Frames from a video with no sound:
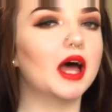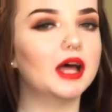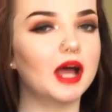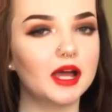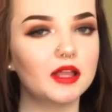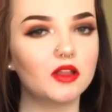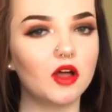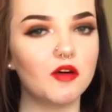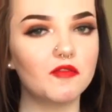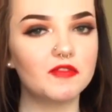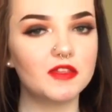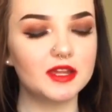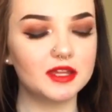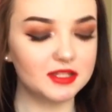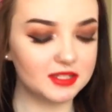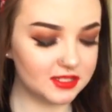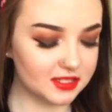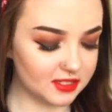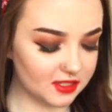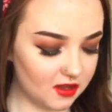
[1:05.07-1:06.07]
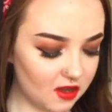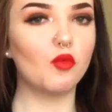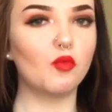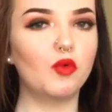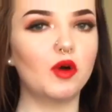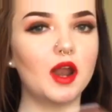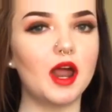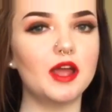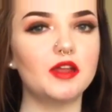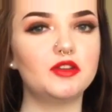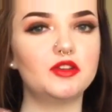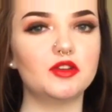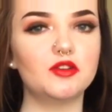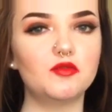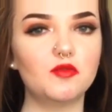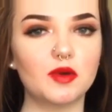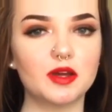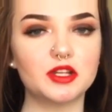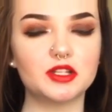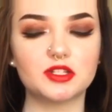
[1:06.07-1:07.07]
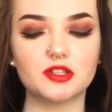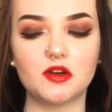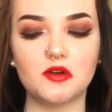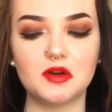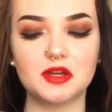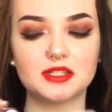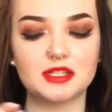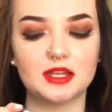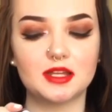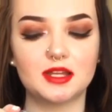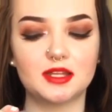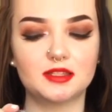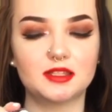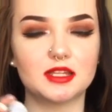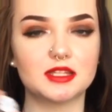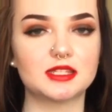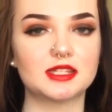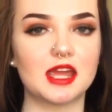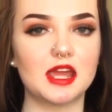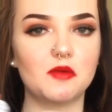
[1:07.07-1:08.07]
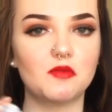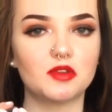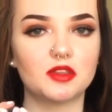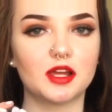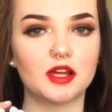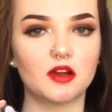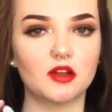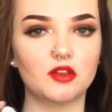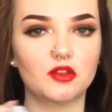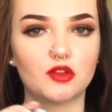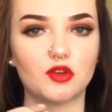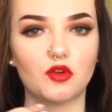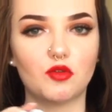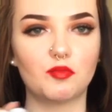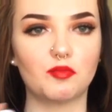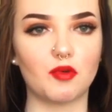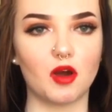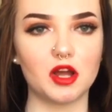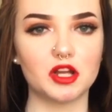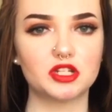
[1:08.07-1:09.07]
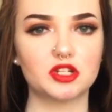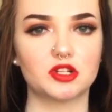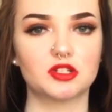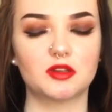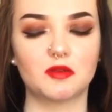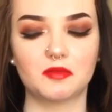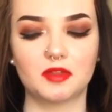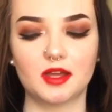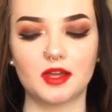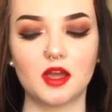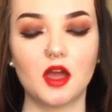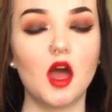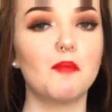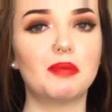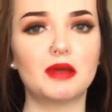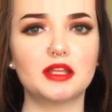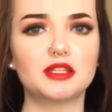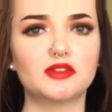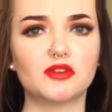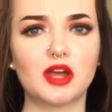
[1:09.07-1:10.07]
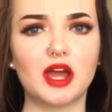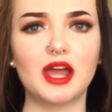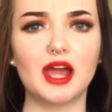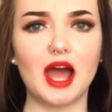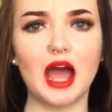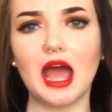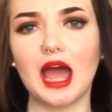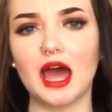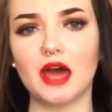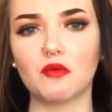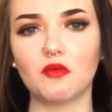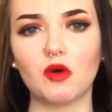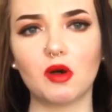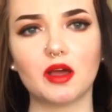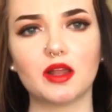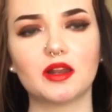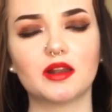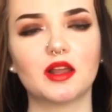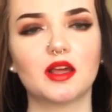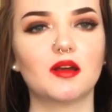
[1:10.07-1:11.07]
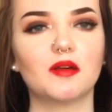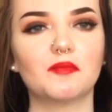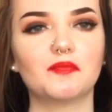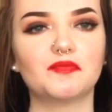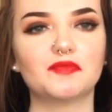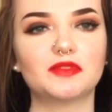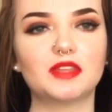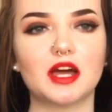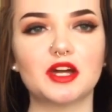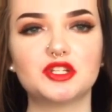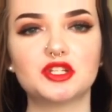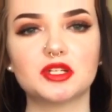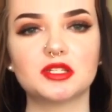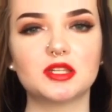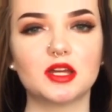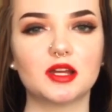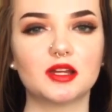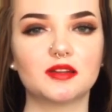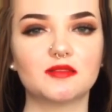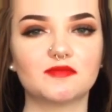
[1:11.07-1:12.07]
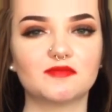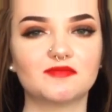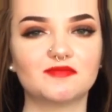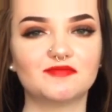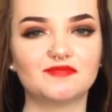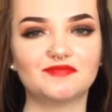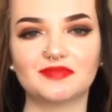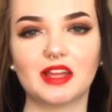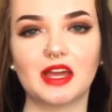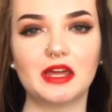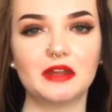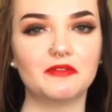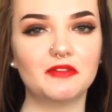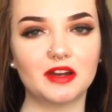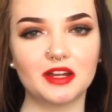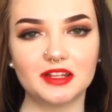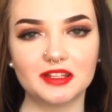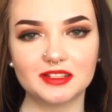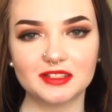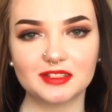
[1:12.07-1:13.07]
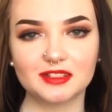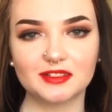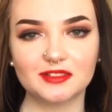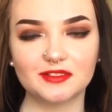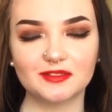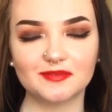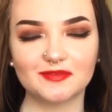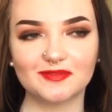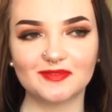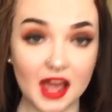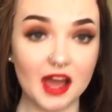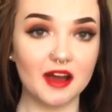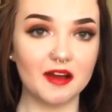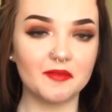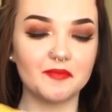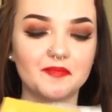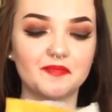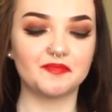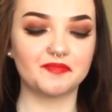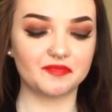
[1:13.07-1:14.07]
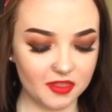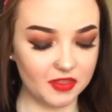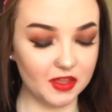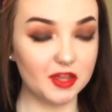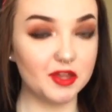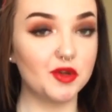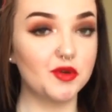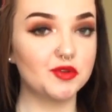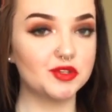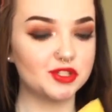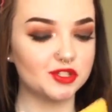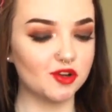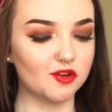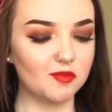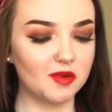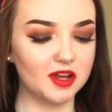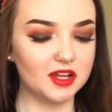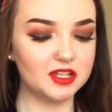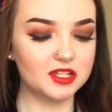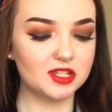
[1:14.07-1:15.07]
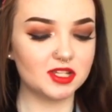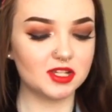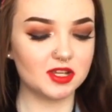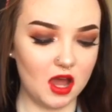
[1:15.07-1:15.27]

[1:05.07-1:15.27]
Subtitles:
I love this. What I do wish though is that this came with like a little brush or something, but it's okay, I had one. That's just like advice. Yeah, thank you so much.